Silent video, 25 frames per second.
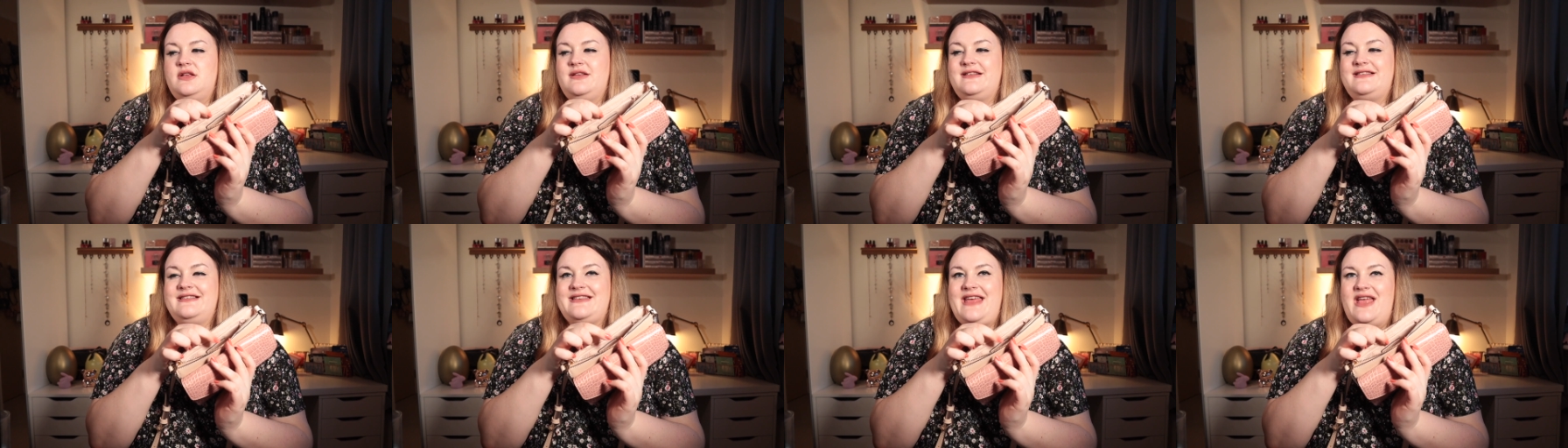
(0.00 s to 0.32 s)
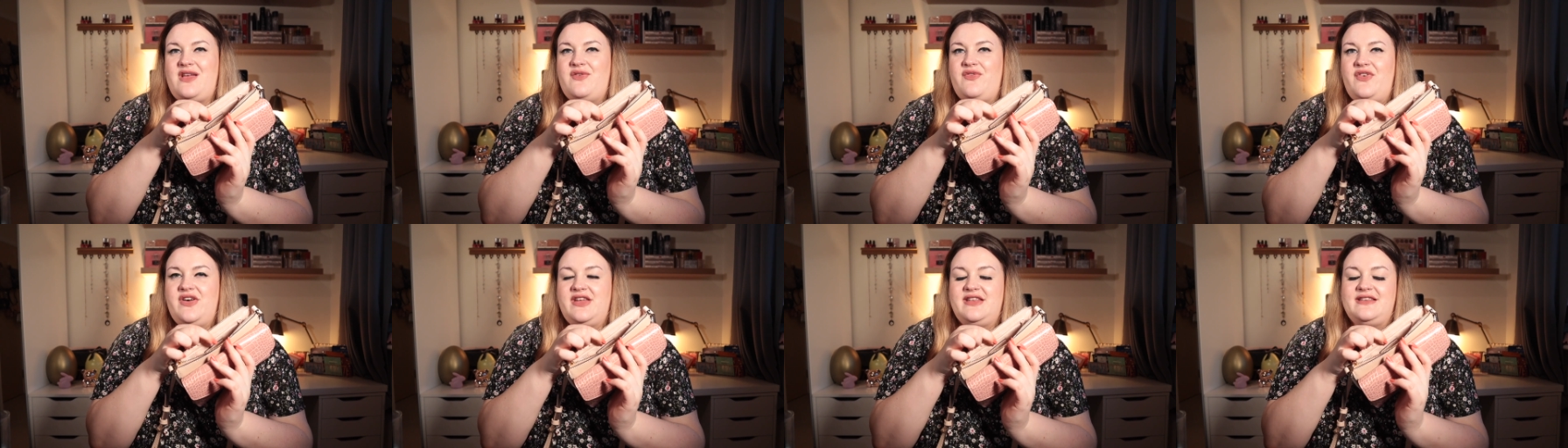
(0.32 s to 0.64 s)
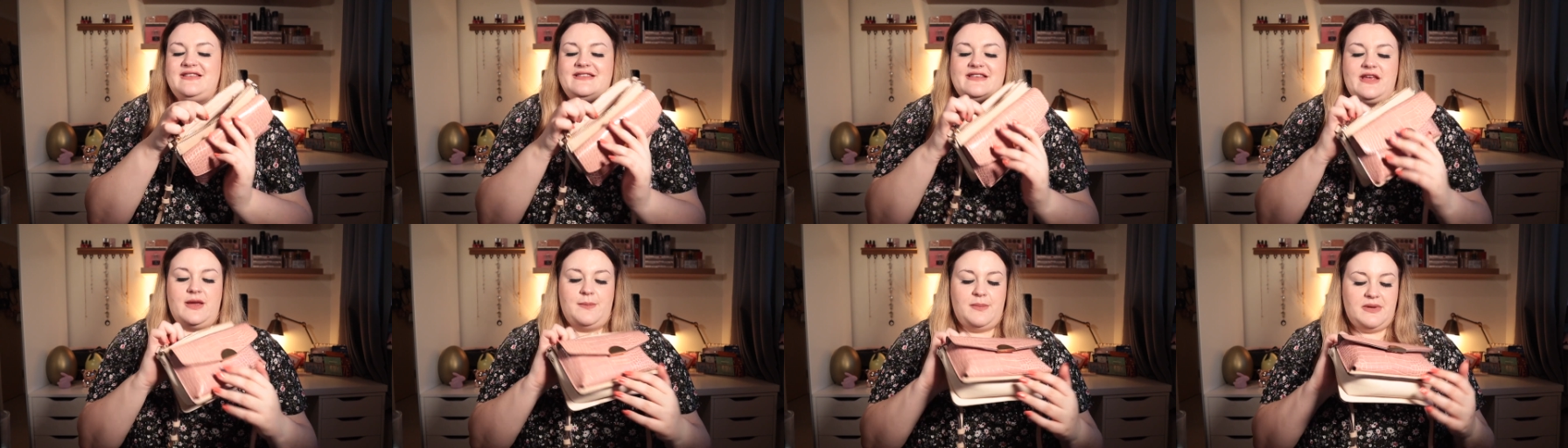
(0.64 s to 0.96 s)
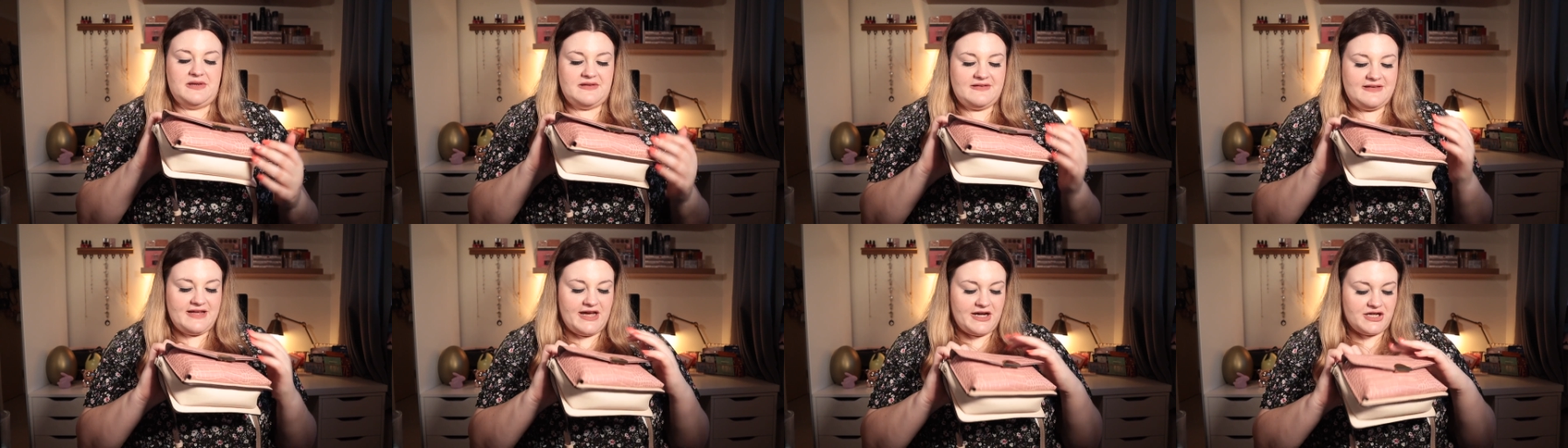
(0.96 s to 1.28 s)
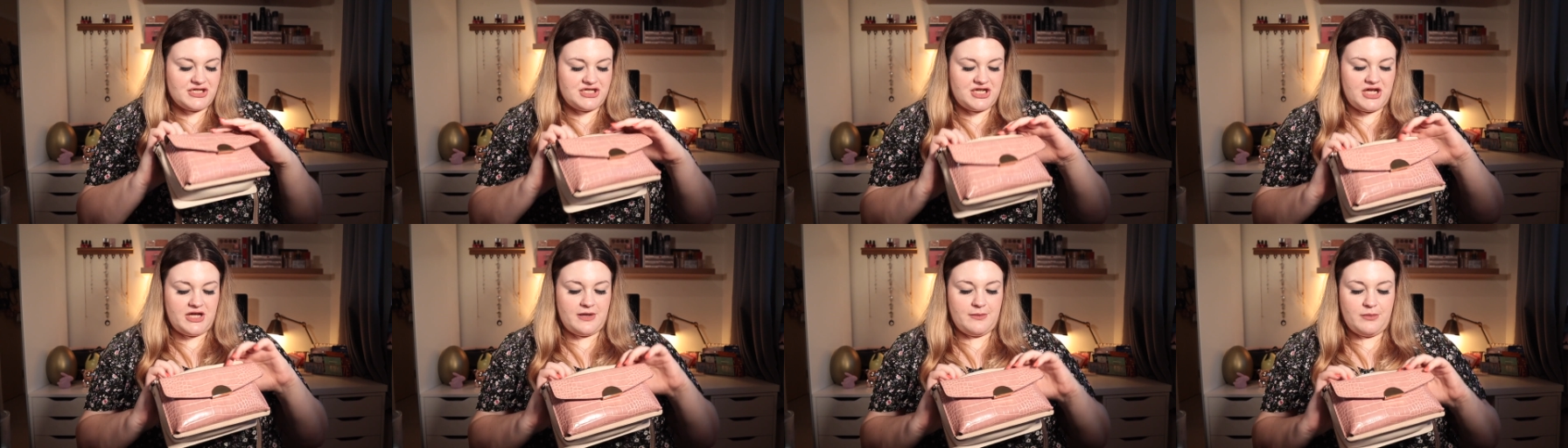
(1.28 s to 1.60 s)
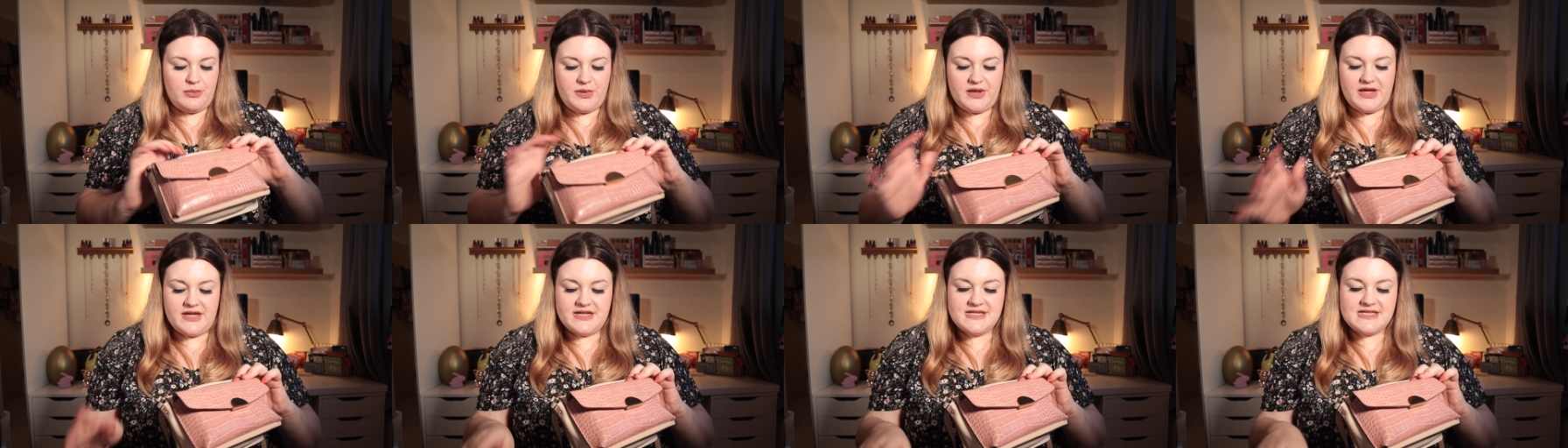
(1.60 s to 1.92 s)
safer zip
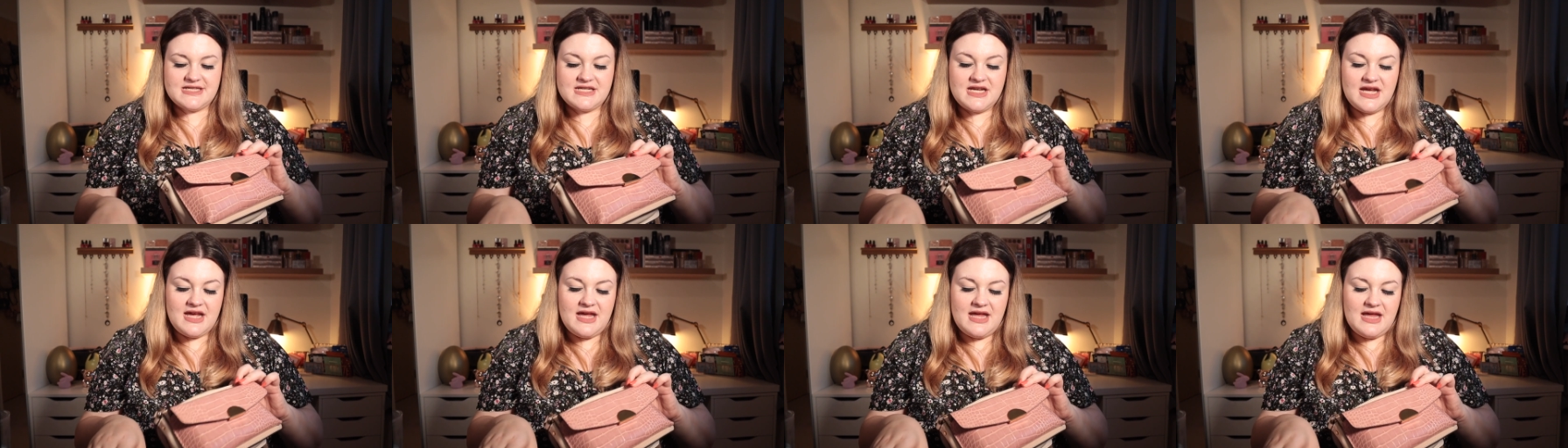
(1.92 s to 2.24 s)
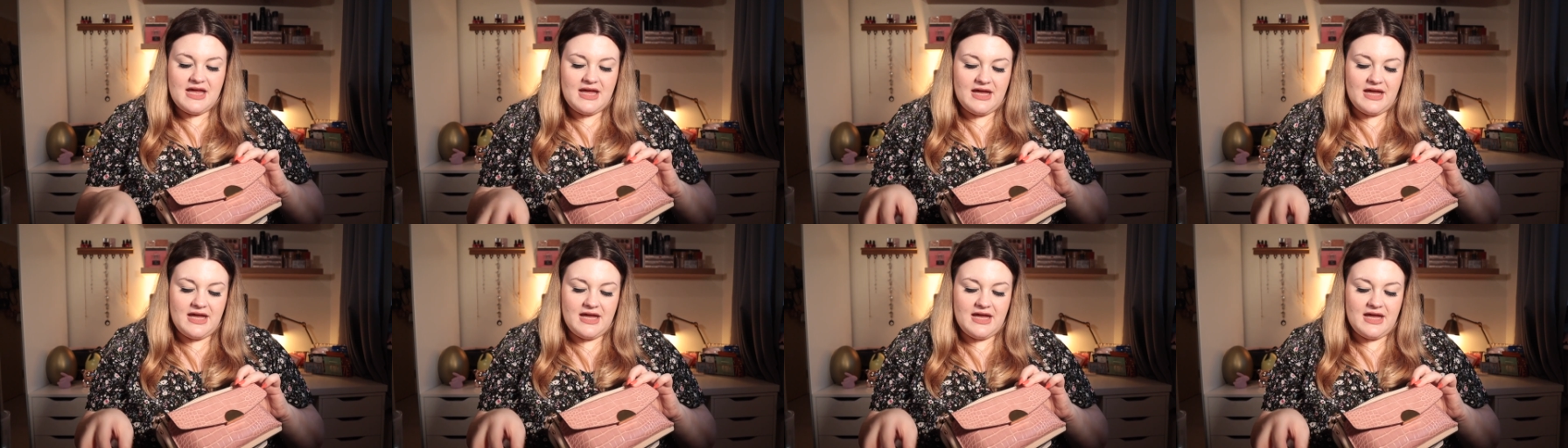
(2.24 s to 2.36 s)
section, but